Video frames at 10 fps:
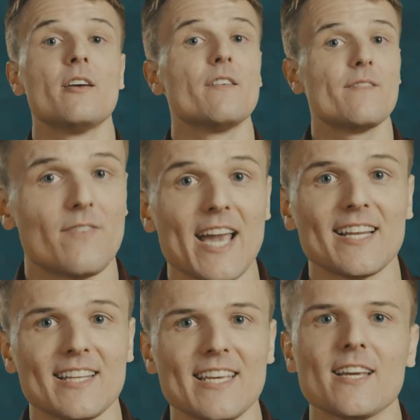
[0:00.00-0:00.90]

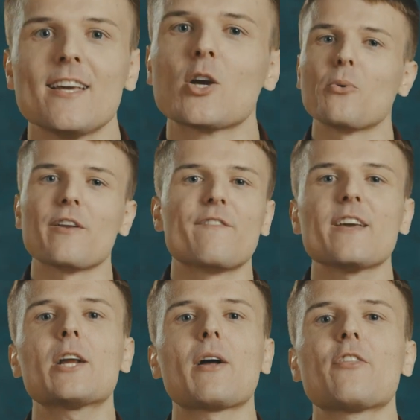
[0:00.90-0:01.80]
finally going to
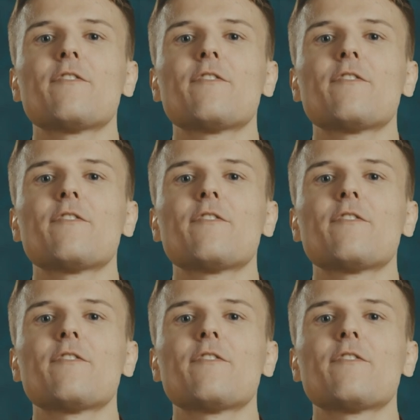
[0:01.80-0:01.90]
figure out the